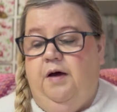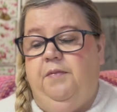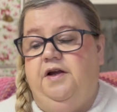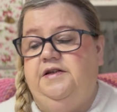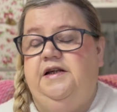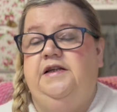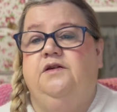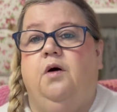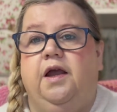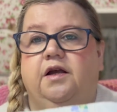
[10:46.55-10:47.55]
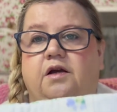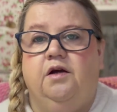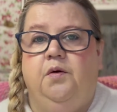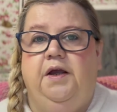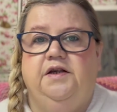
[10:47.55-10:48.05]
And because it is quite
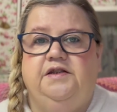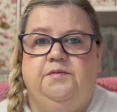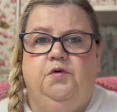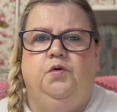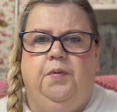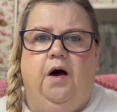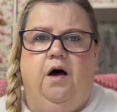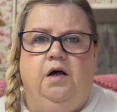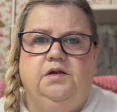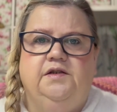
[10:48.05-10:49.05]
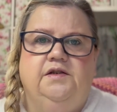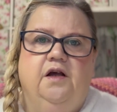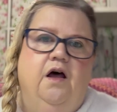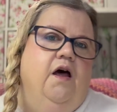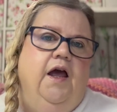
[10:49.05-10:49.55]
quick, small parts,
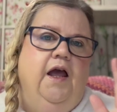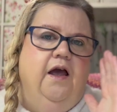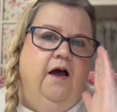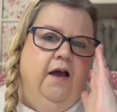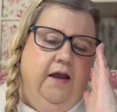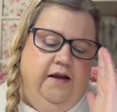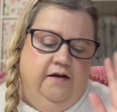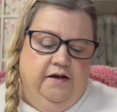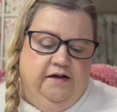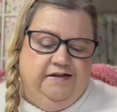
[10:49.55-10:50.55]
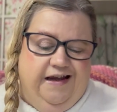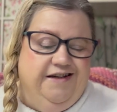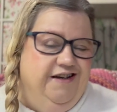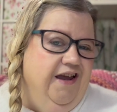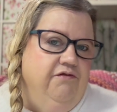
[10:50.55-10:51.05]
it does
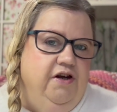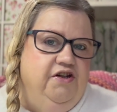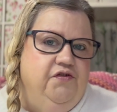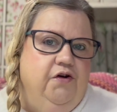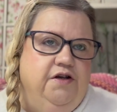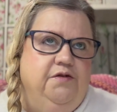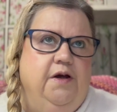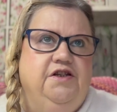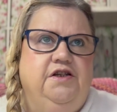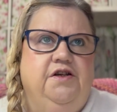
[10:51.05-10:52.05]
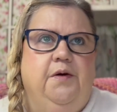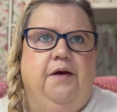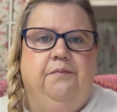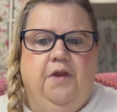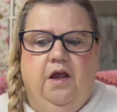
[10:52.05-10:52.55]
actually get reached for. I do actually do
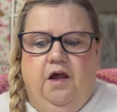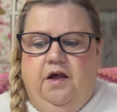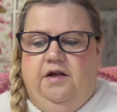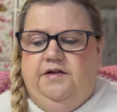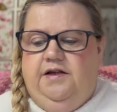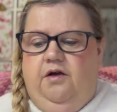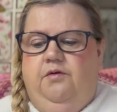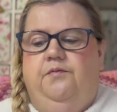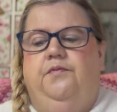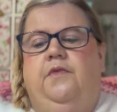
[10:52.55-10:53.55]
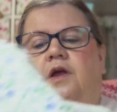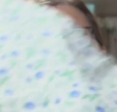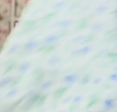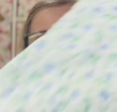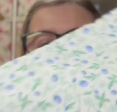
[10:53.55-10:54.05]
it. So
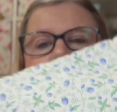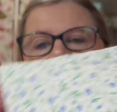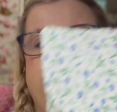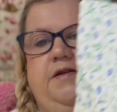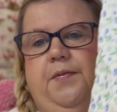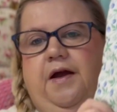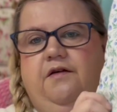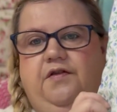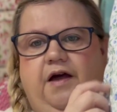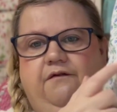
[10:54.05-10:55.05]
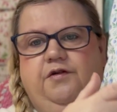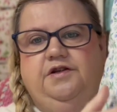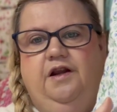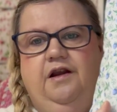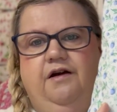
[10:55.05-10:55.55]
that's the back of that, which
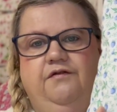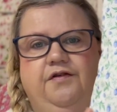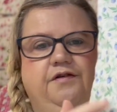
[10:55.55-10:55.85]
I love.